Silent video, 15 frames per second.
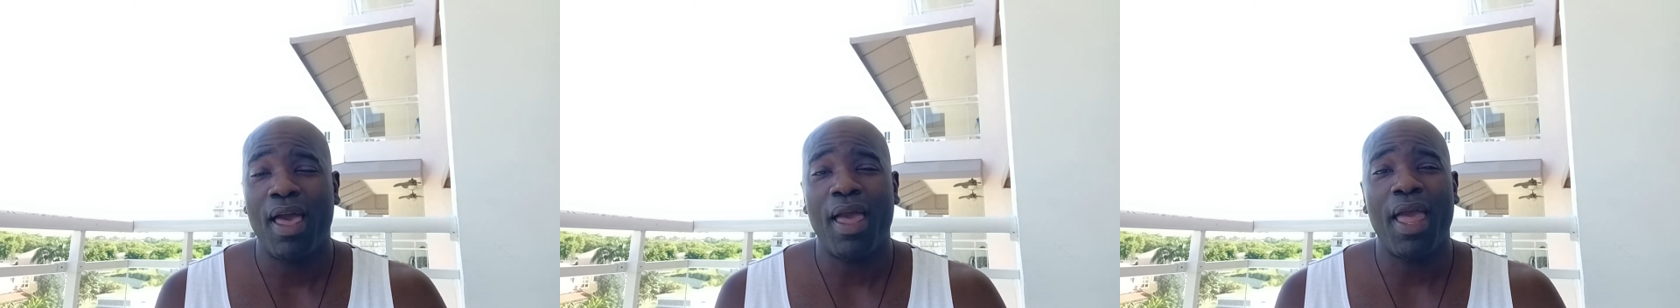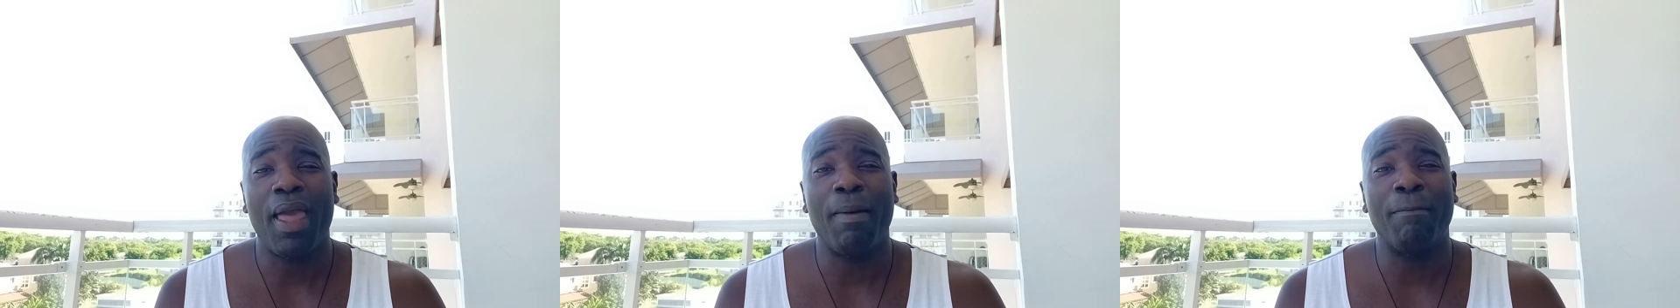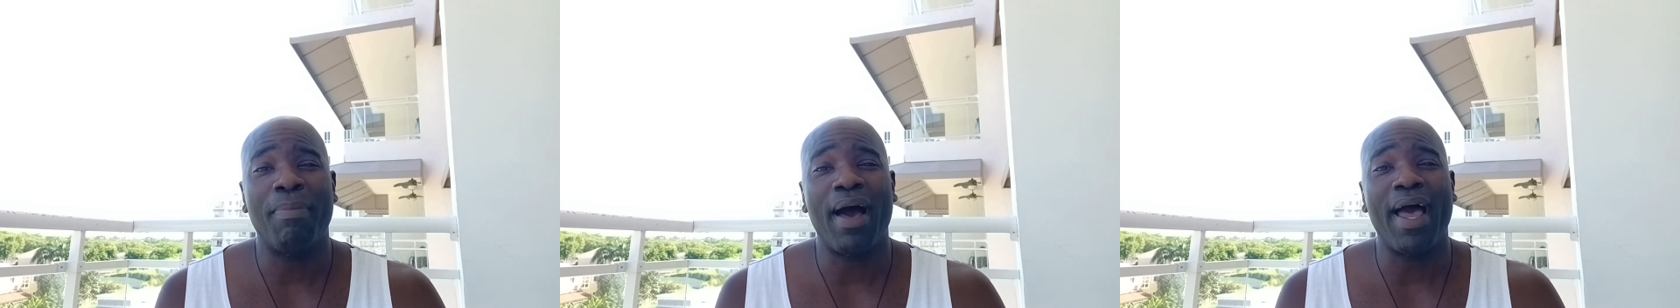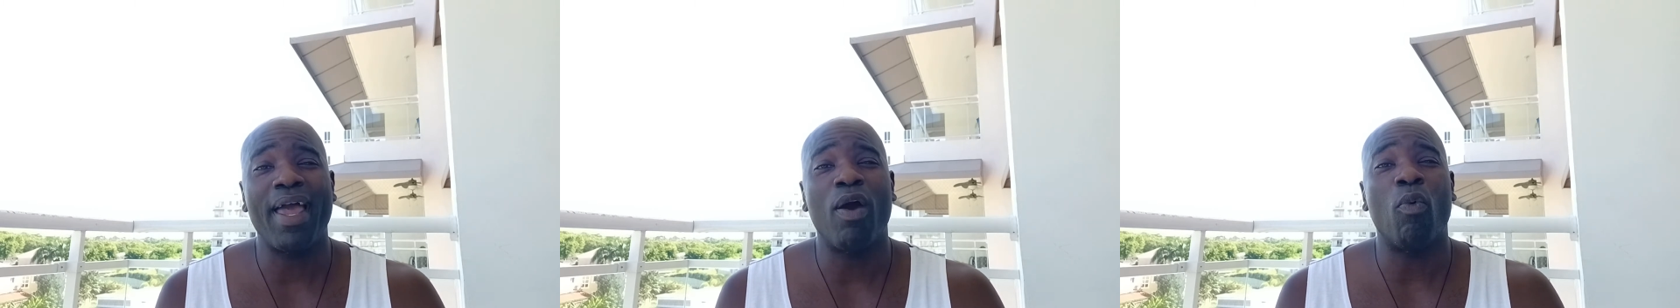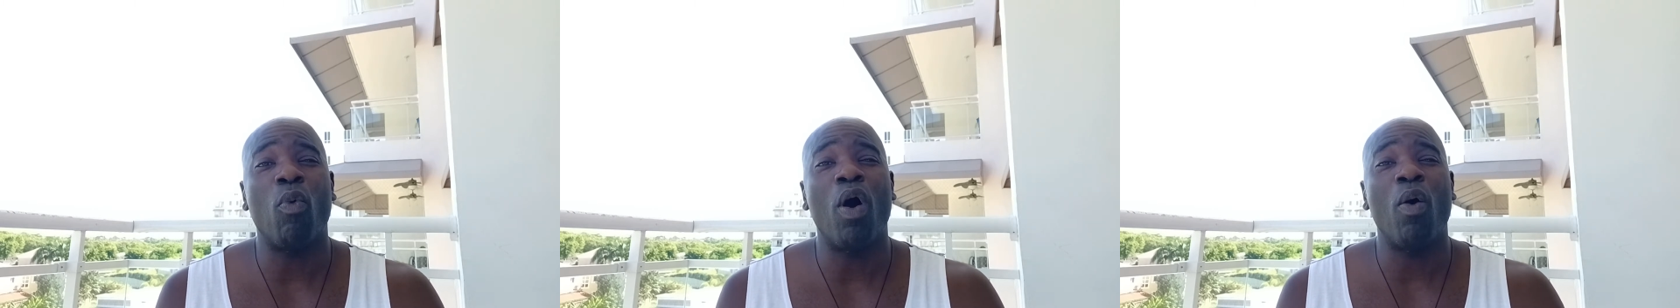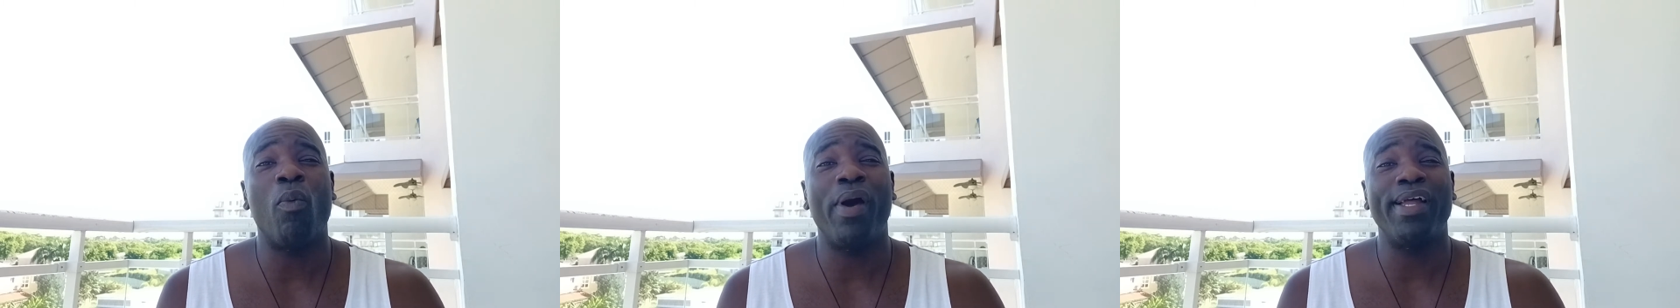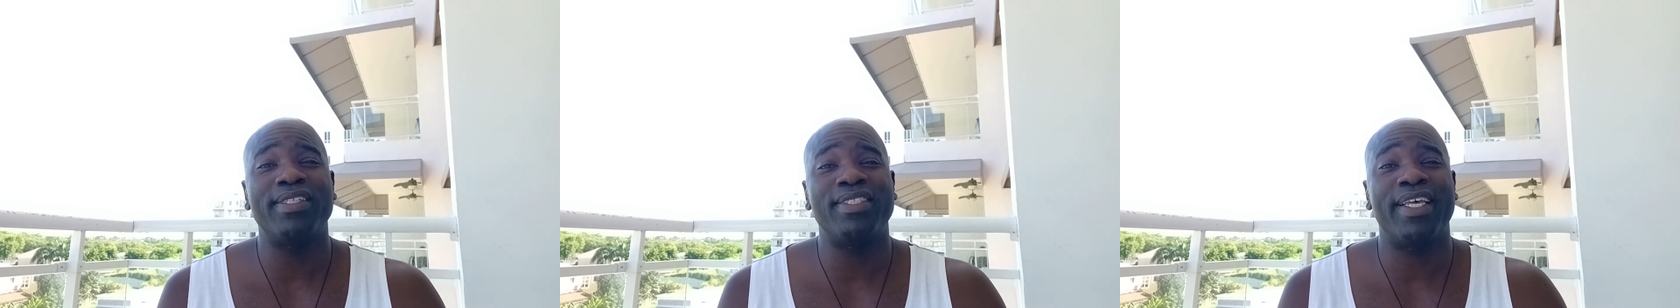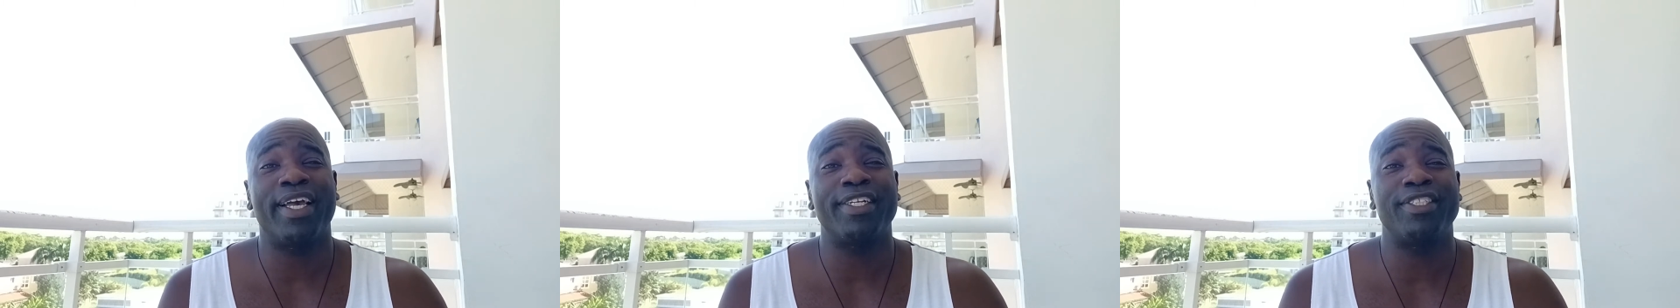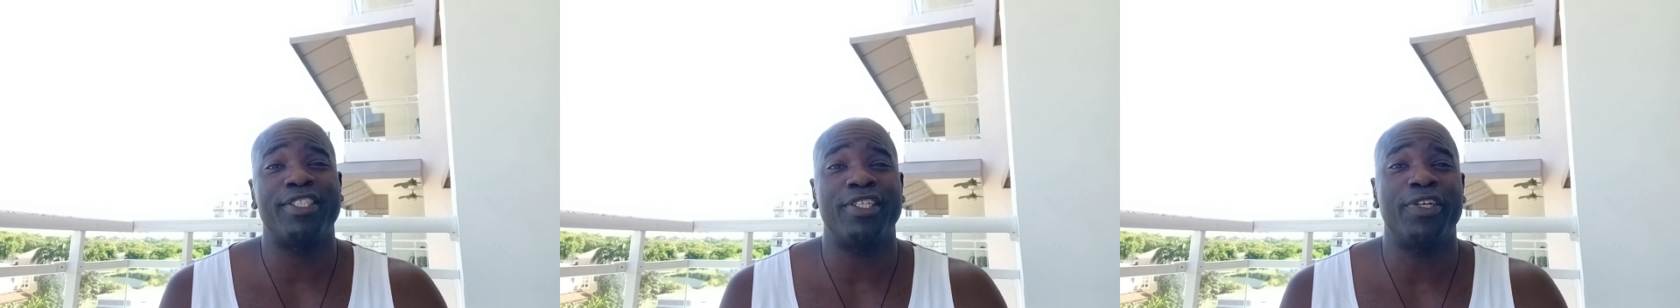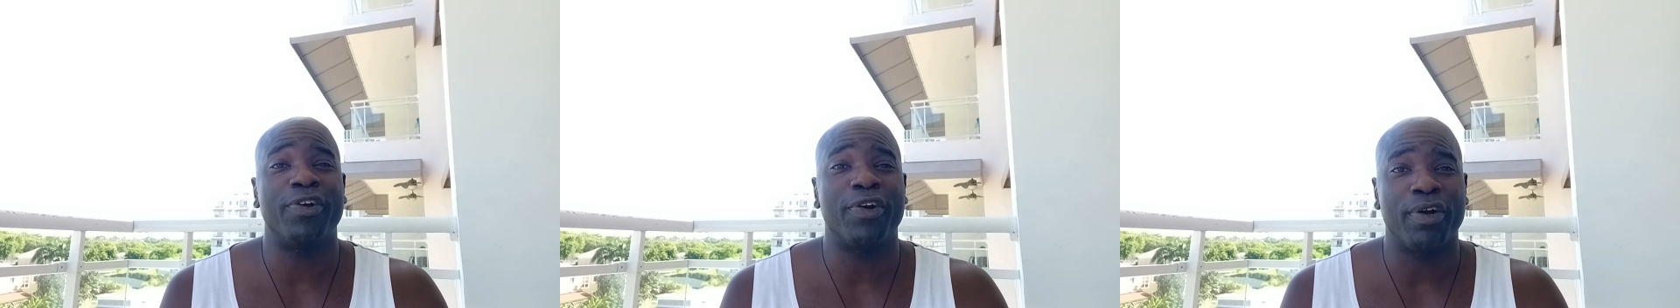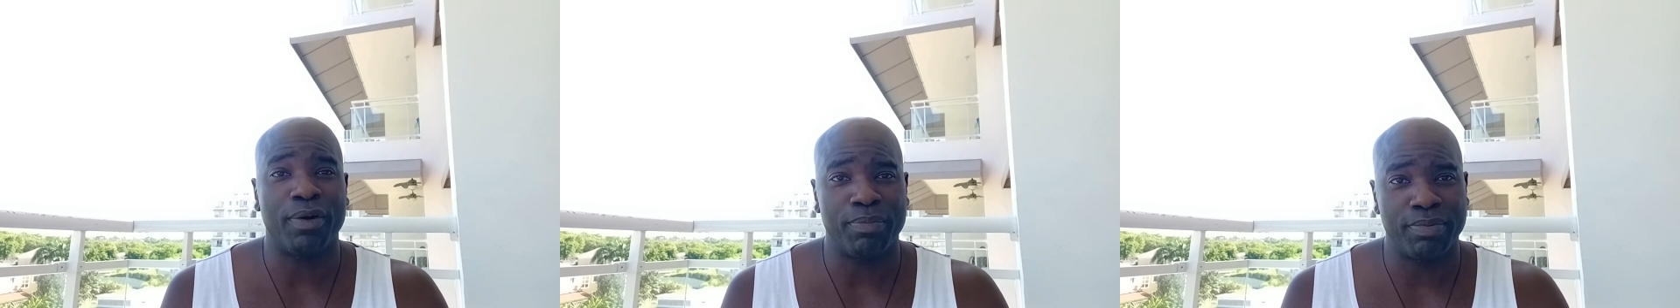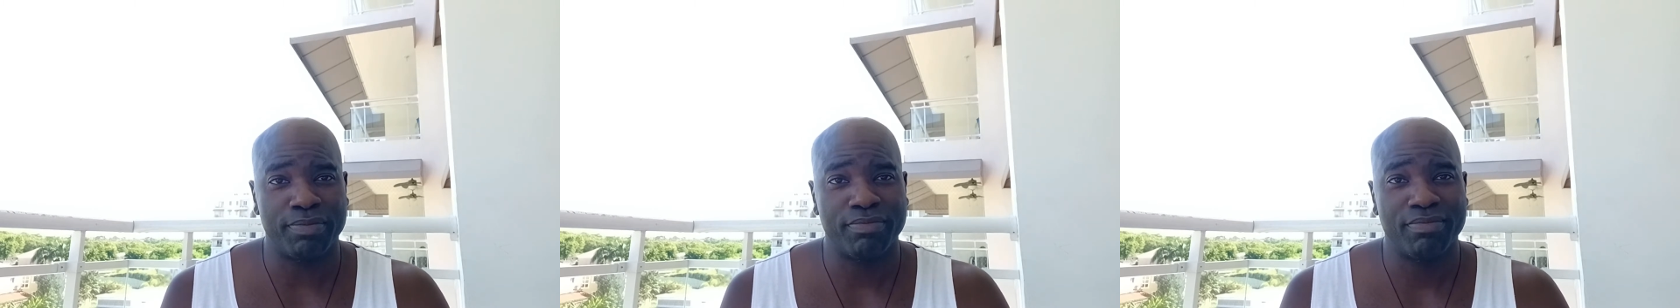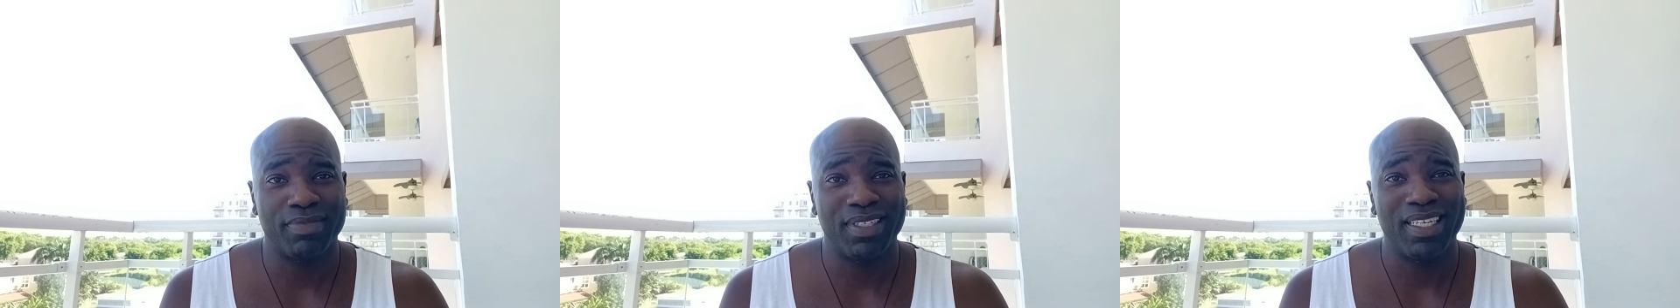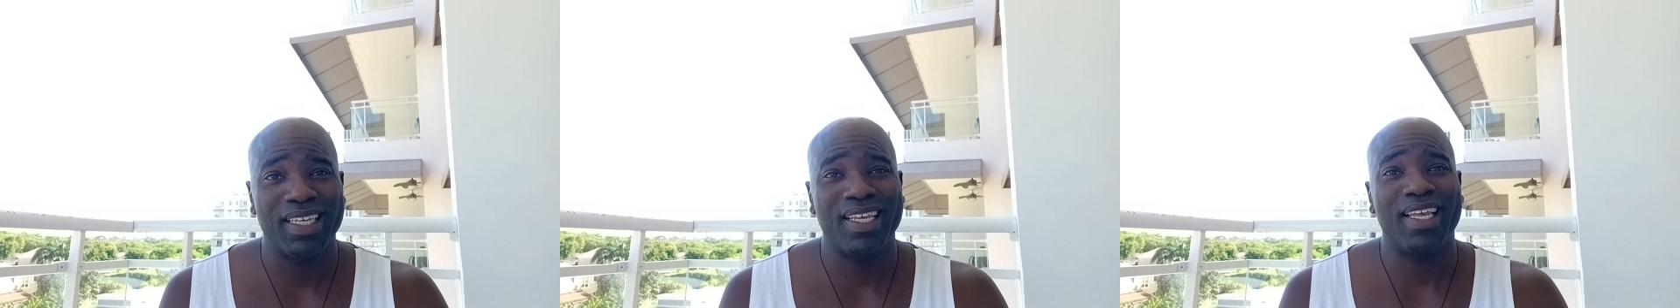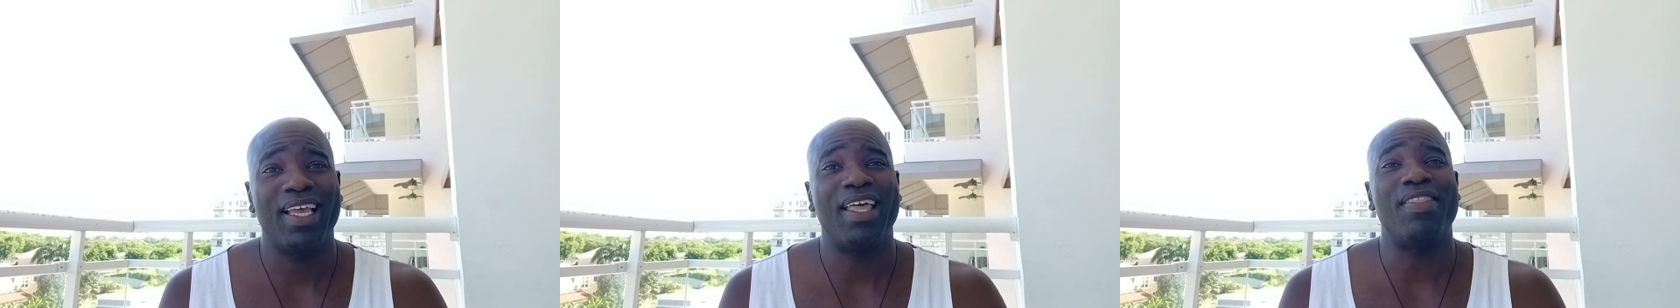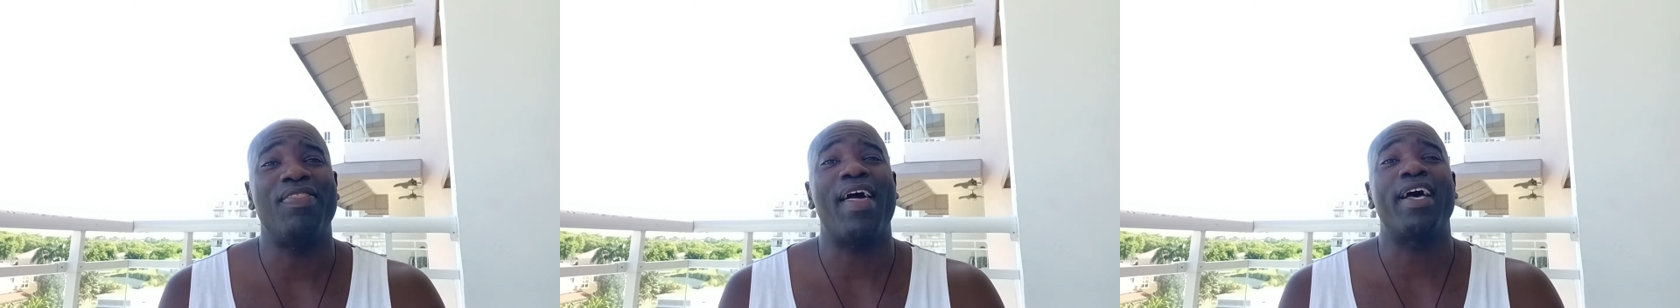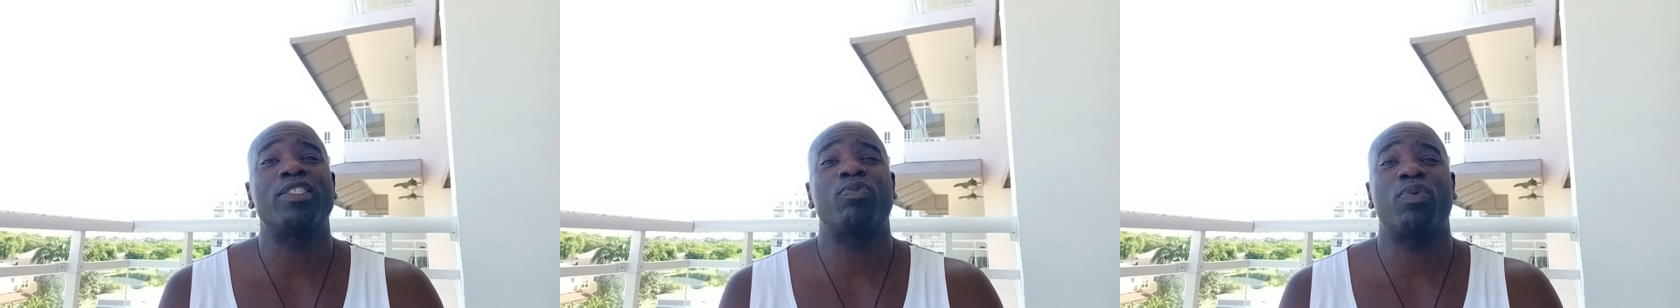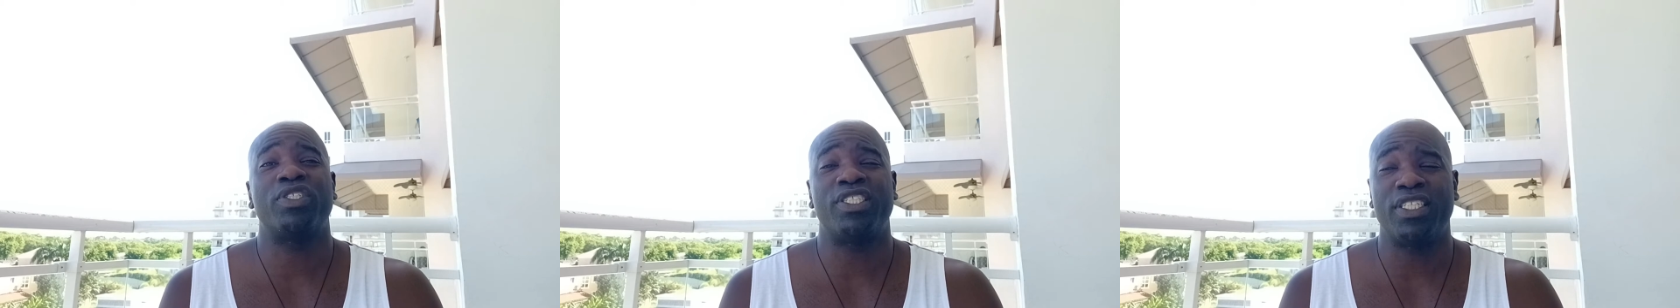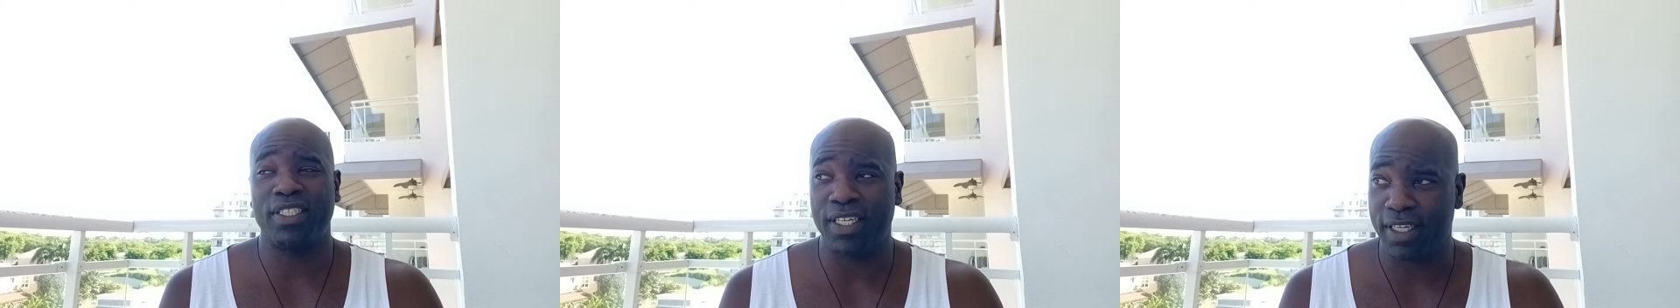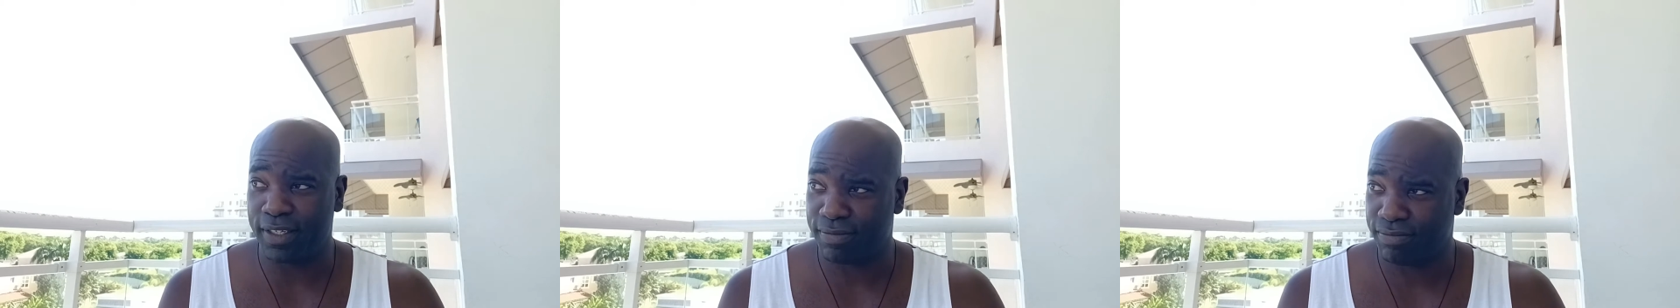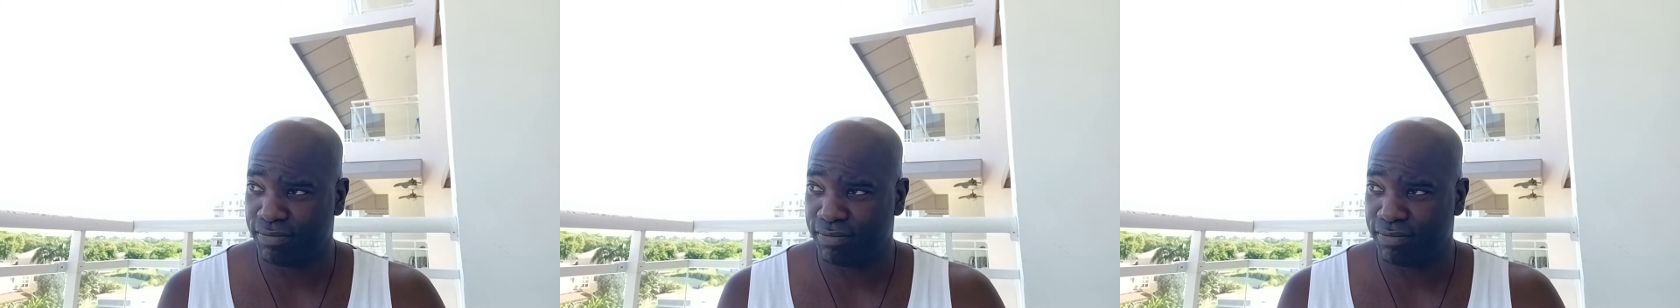and buy a one way ticket to Europe. And that's what she did.